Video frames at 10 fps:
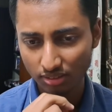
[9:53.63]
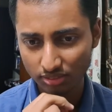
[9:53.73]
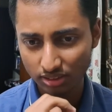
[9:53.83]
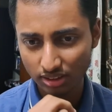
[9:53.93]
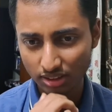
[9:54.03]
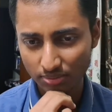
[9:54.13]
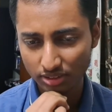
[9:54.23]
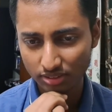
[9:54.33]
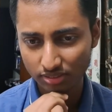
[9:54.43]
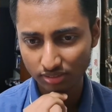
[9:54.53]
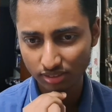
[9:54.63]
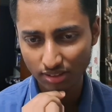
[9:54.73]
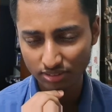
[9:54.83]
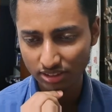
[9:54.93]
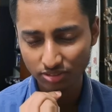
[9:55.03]
Also
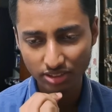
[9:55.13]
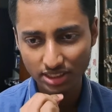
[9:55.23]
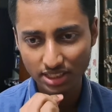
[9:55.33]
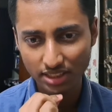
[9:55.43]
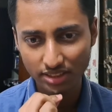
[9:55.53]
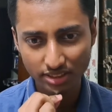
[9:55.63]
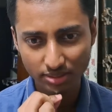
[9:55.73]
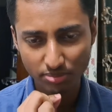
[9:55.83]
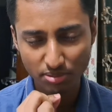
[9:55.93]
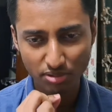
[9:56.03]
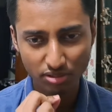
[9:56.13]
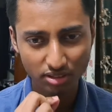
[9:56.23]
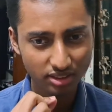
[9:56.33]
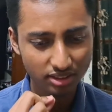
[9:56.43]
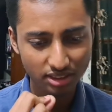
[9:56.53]
sorry if the audio
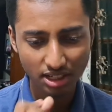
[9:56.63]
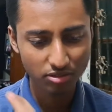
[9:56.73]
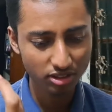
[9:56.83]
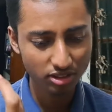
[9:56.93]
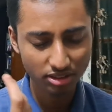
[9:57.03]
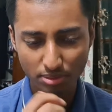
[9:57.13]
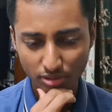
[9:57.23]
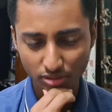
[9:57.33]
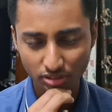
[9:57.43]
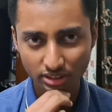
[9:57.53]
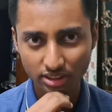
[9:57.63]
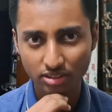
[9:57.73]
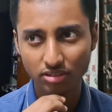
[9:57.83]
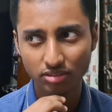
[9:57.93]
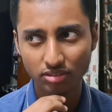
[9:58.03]
quality is sounding bad here
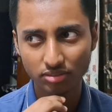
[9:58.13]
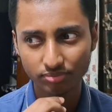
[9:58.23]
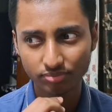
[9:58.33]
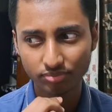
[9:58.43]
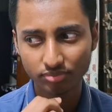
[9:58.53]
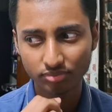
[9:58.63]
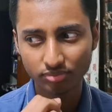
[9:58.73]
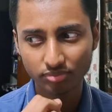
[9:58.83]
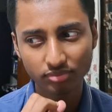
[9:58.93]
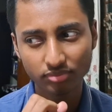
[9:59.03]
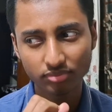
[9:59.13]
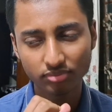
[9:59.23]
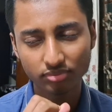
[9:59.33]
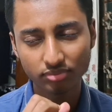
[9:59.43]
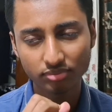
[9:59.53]
because my mic is still
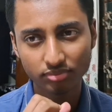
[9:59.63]
dead,